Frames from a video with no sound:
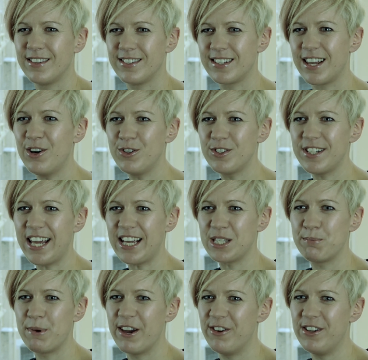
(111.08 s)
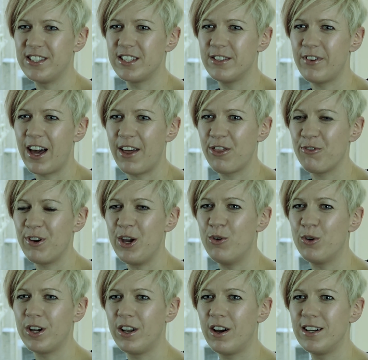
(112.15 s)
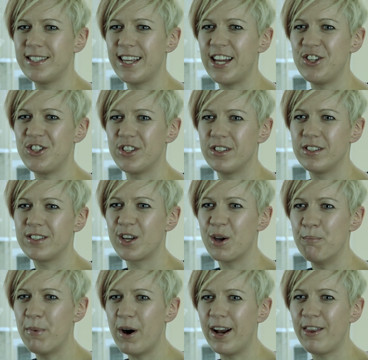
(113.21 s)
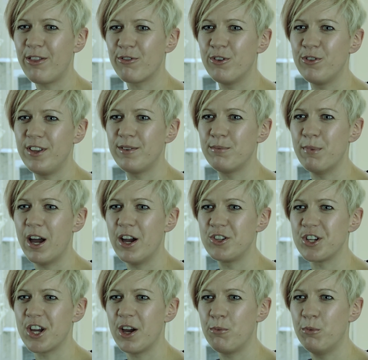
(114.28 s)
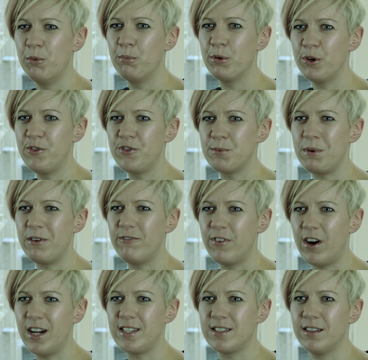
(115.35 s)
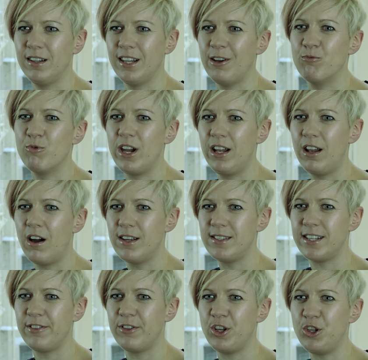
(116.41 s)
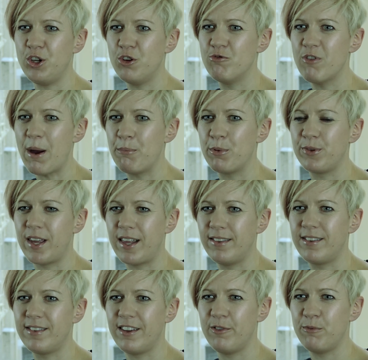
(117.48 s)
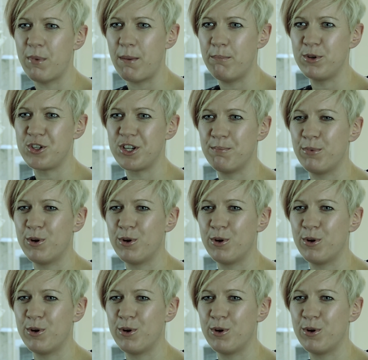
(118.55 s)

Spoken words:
The skills and experience of our three organisations combined through this merger will prove to be vital in realising the new representative membership